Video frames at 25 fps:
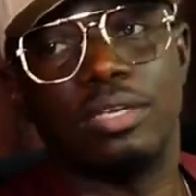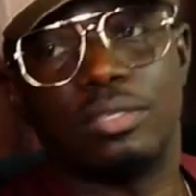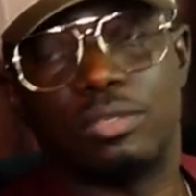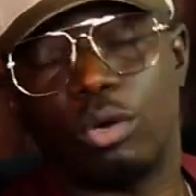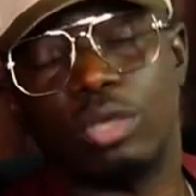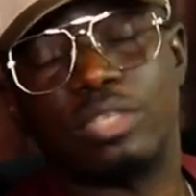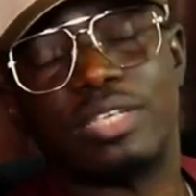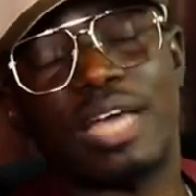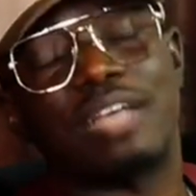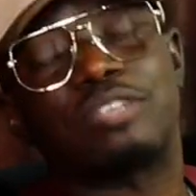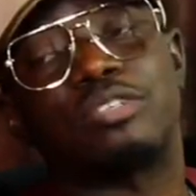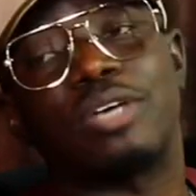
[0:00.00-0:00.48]

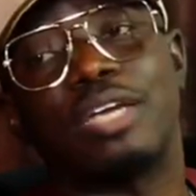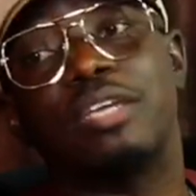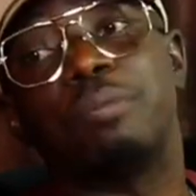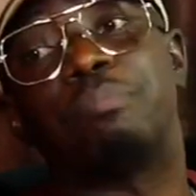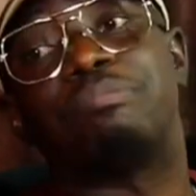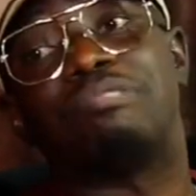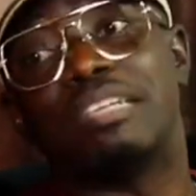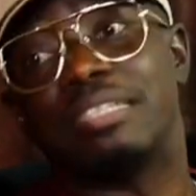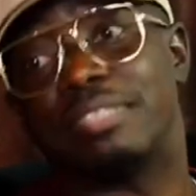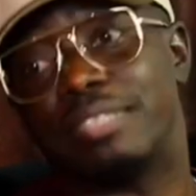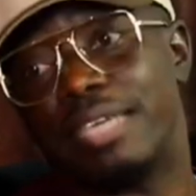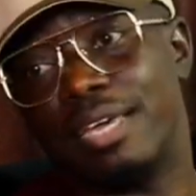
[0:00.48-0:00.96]
No, it was
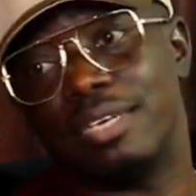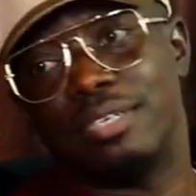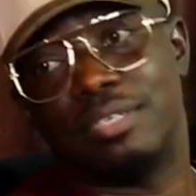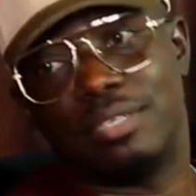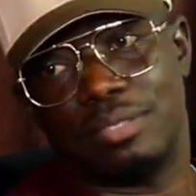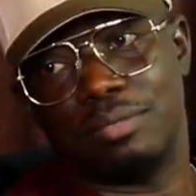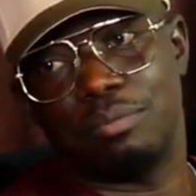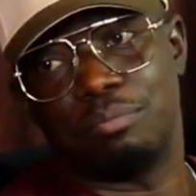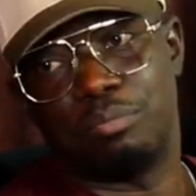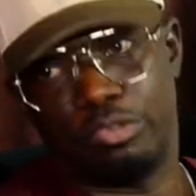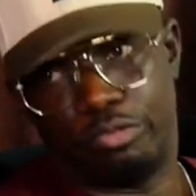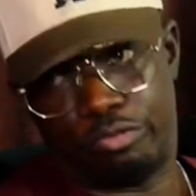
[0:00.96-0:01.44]
actually
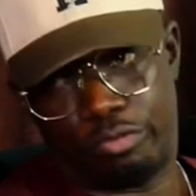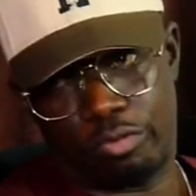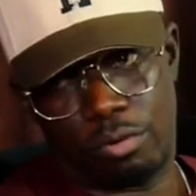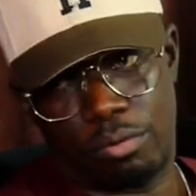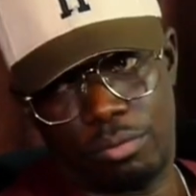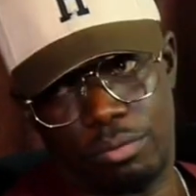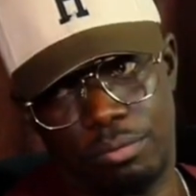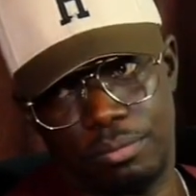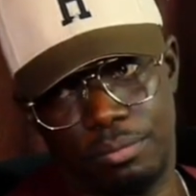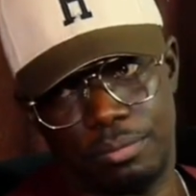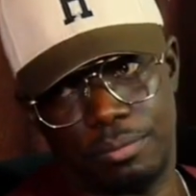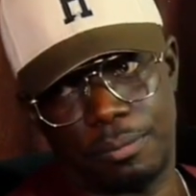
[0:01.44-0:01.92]
printed
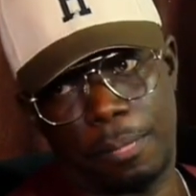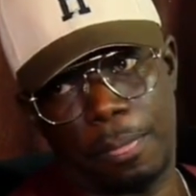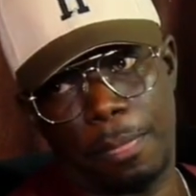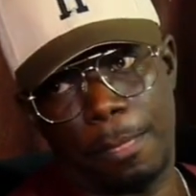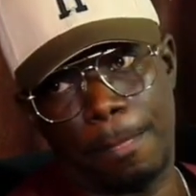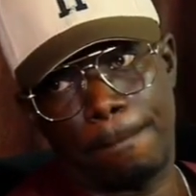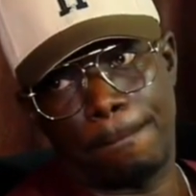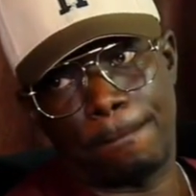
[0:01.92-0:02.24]
before.